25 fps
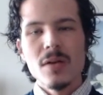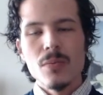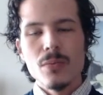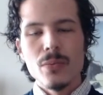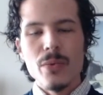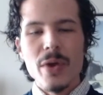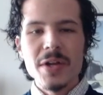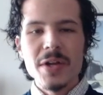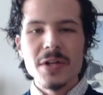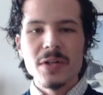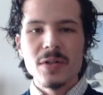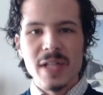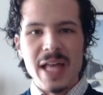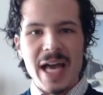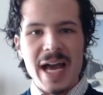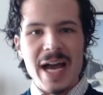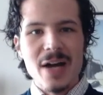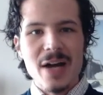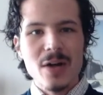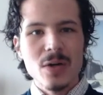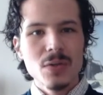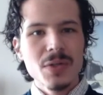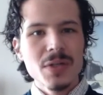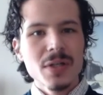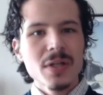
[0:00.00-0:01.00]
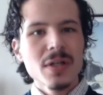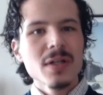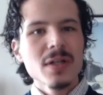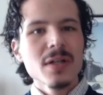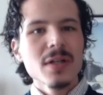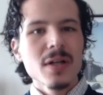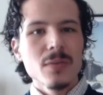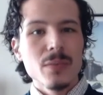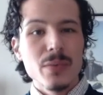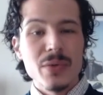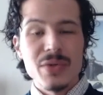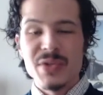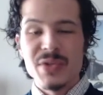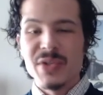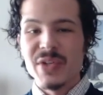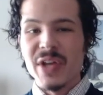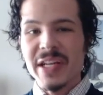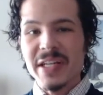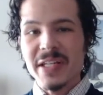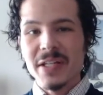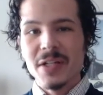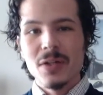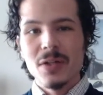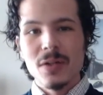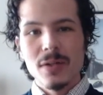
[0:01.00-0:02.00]
read aloud,
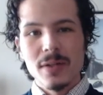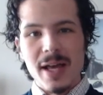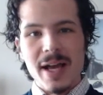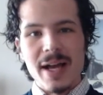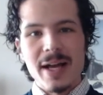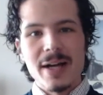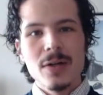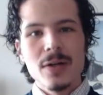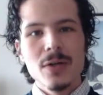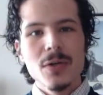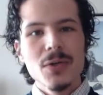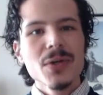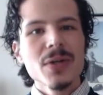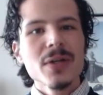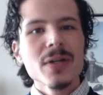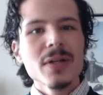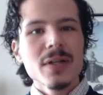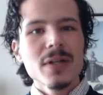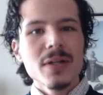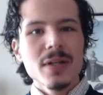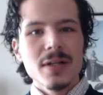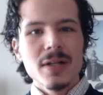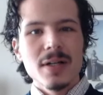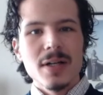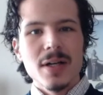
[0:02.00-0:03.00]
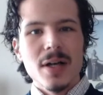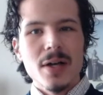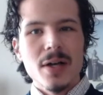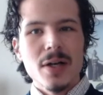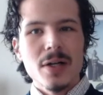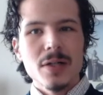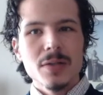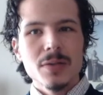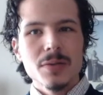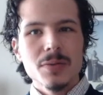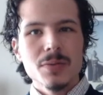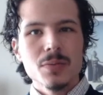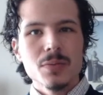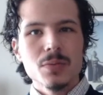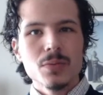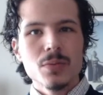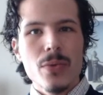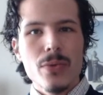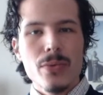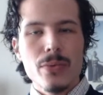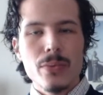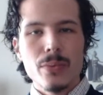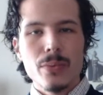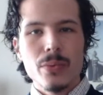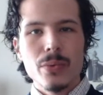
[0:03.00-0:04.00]
recited aloud,
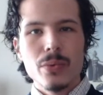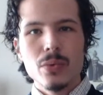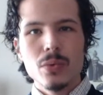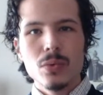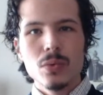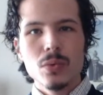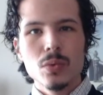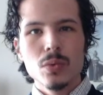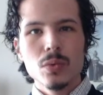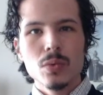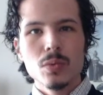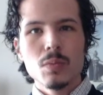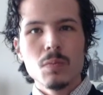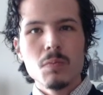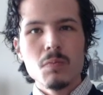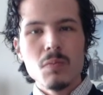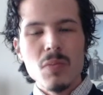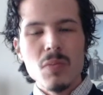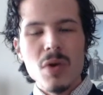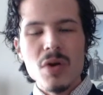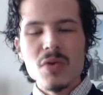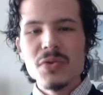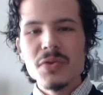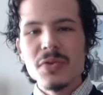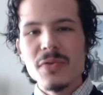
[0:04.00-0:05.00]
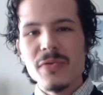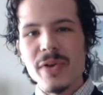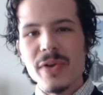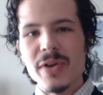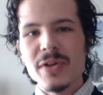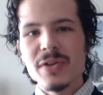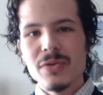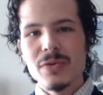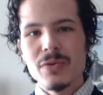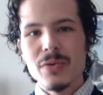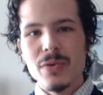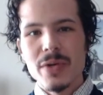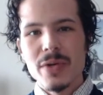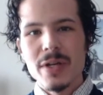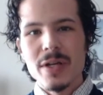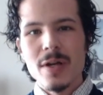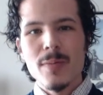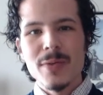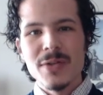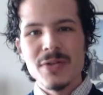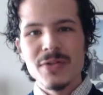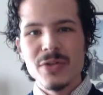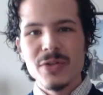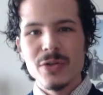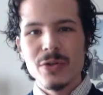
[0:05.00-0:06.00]
through most of history
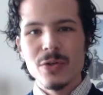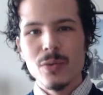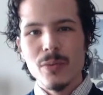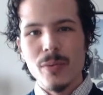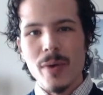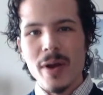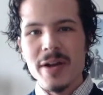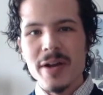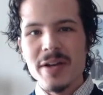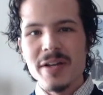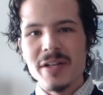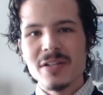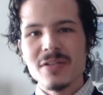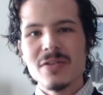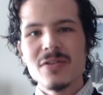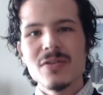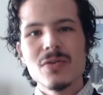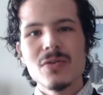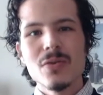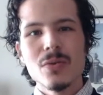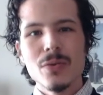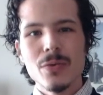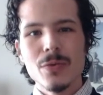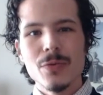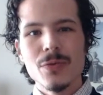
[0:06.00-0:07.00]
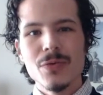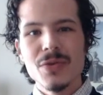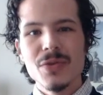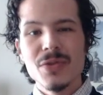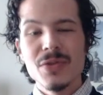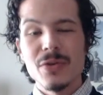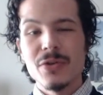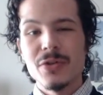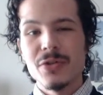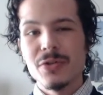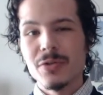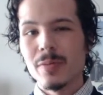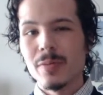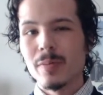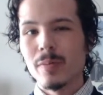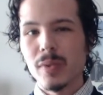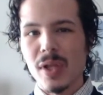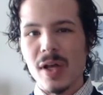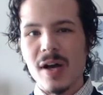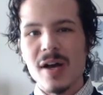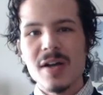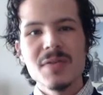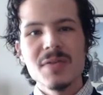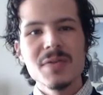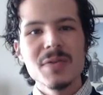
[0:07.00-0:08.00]
up until writing sort of started to
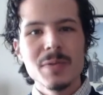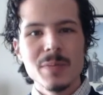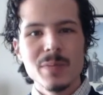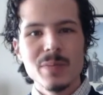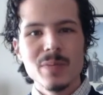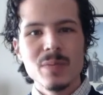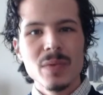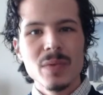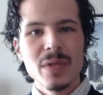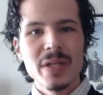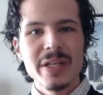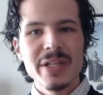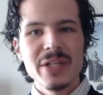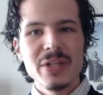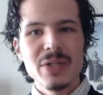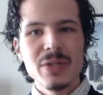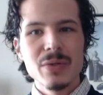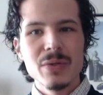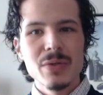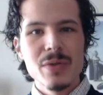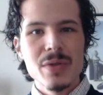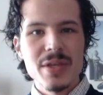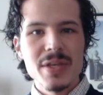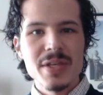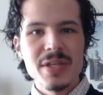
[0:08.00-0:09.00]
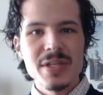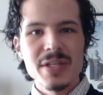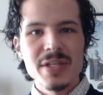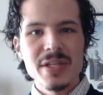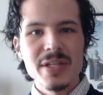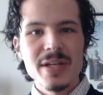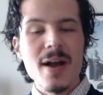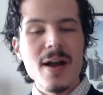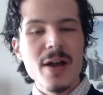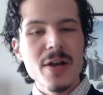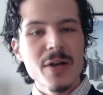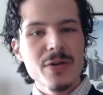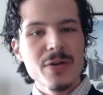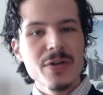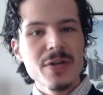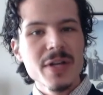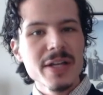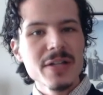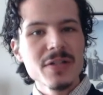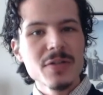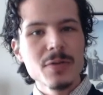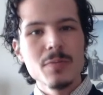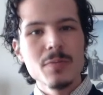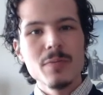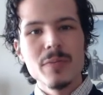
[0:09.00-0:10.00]
blossom in the Iron
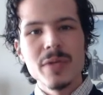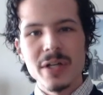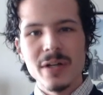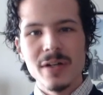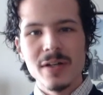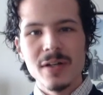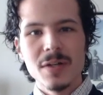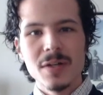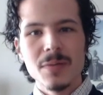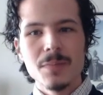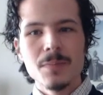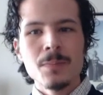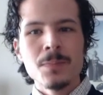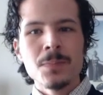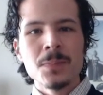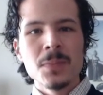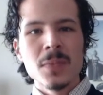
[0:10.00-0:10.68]
Age and beyond.